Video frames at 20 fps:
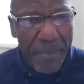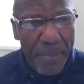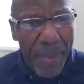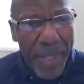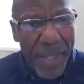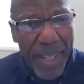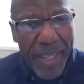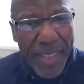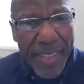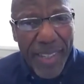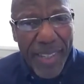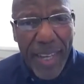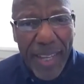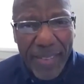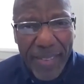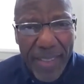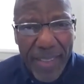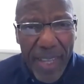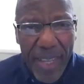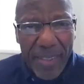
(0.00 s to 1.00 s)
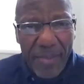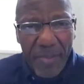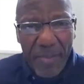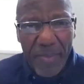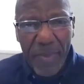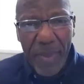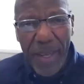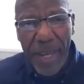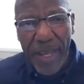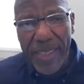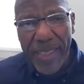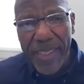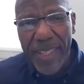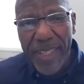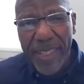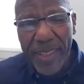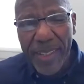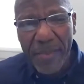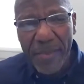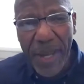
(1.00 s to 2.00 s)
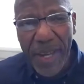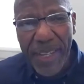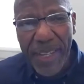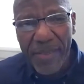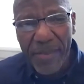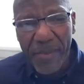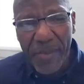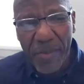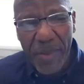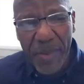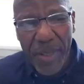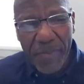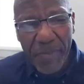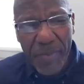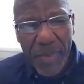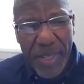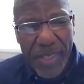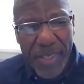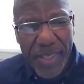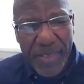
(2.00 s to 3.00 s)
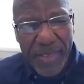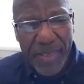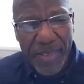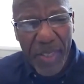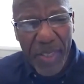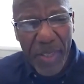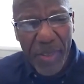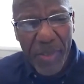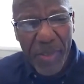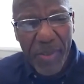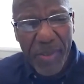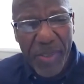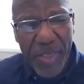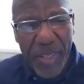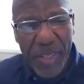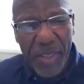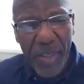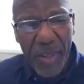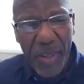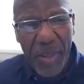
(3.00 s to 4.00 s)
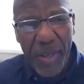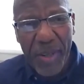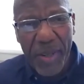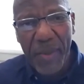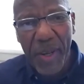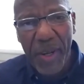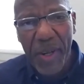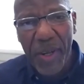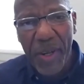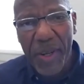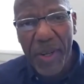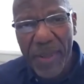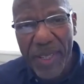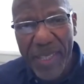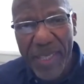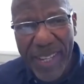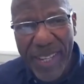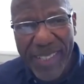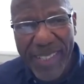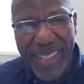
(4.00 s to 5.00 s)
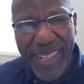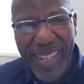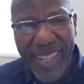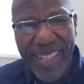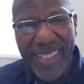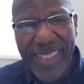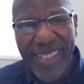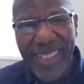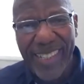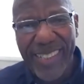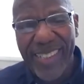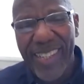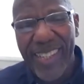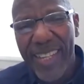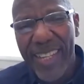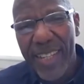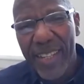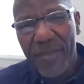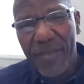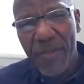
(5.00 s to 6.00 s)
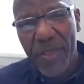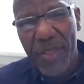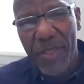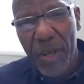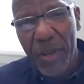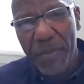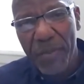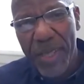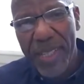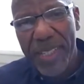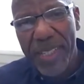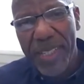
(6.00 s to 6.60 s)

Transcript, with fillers: because I, I, I, think about when we use the term urban education, for so